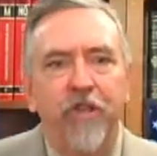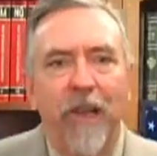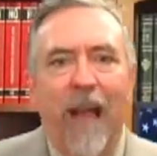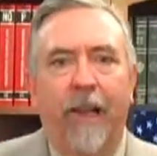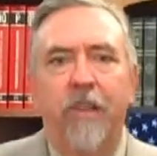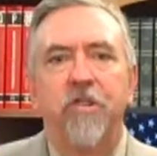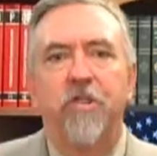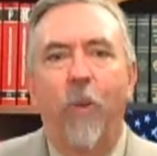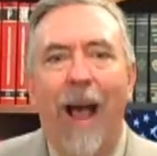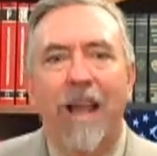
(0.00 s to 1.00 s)
challenge
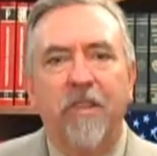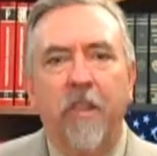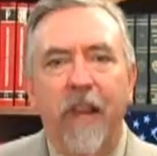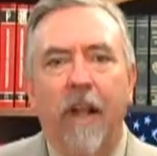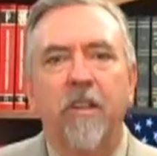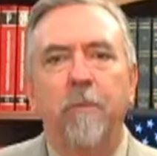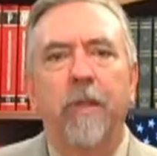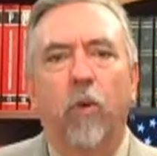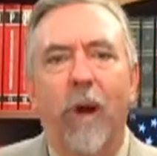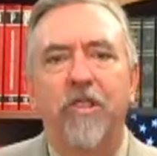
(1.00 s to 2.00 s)
to ask the
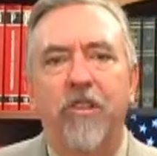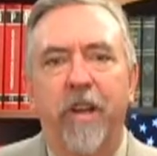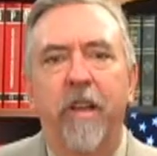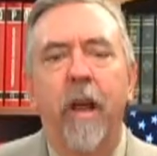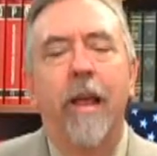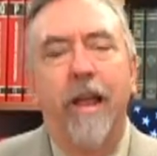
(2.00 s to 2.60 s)
ultimate question,